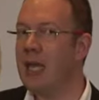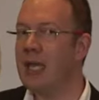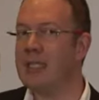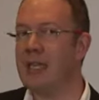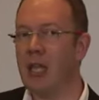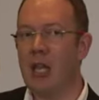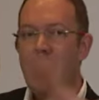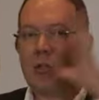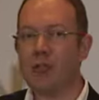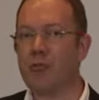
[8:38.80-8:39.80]
He said that the
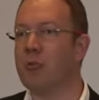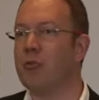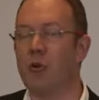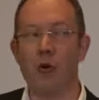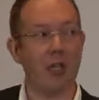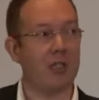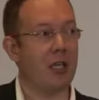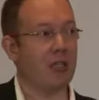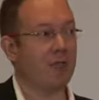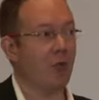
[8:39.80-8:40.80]
largest groups of
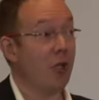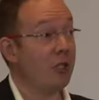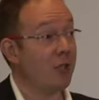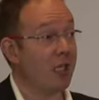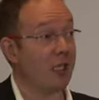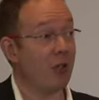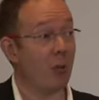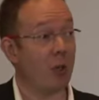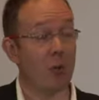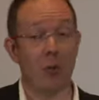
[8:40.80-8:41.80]
organizations fall into category
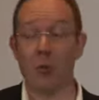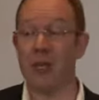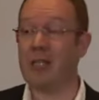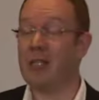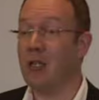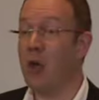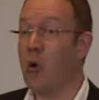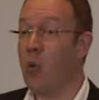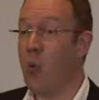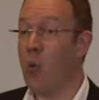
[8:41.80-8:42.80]
that
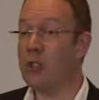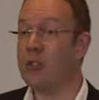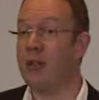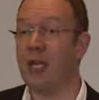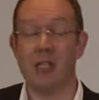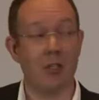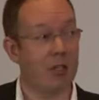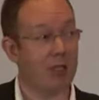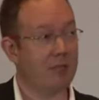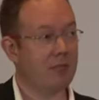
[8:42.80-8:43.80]
know what they are
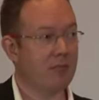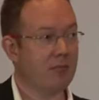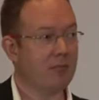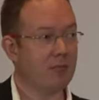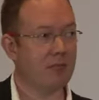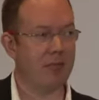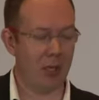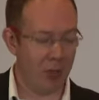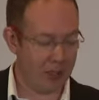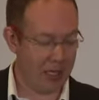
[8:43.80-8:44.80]
doing. They
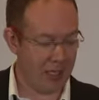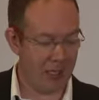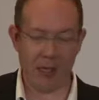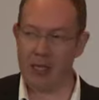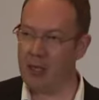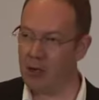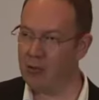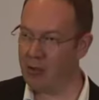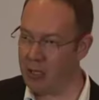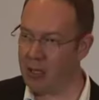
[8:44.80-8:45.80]
know exactly that they
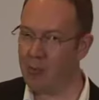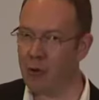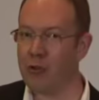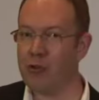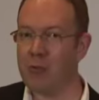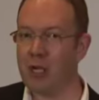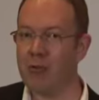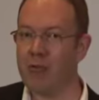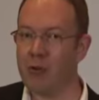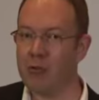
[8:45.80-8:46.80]
know, okay, they produce
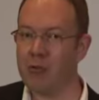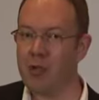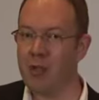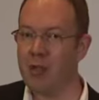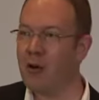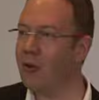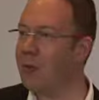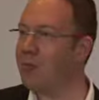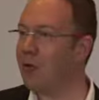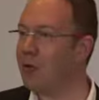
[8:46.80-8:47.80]
microphones or
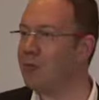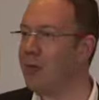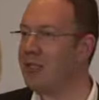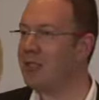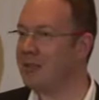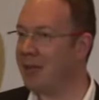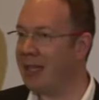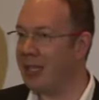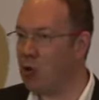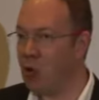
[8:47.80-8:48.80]
they produce pencils, but
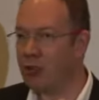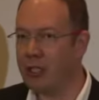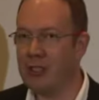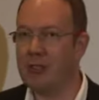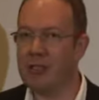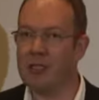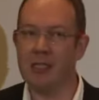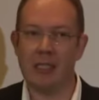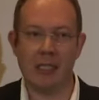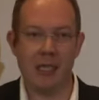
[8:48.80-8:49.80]
their core skill is
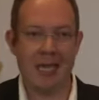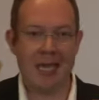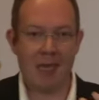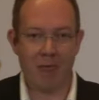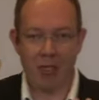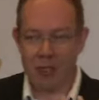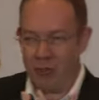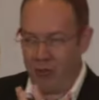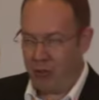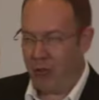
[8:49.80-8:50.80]
in really
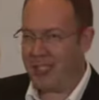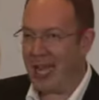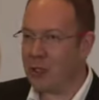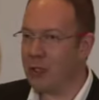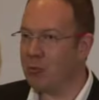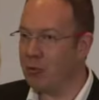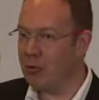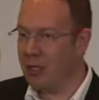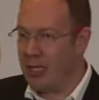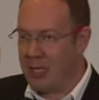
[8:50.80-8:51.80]
sort of
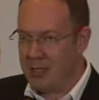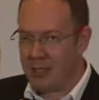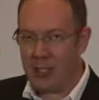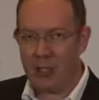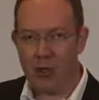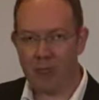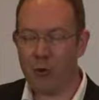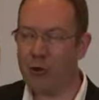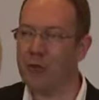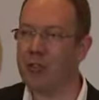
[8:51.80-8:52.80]
tangible skill of
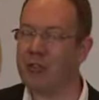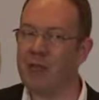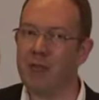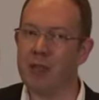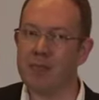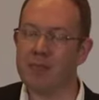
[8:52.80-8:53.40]
producing something.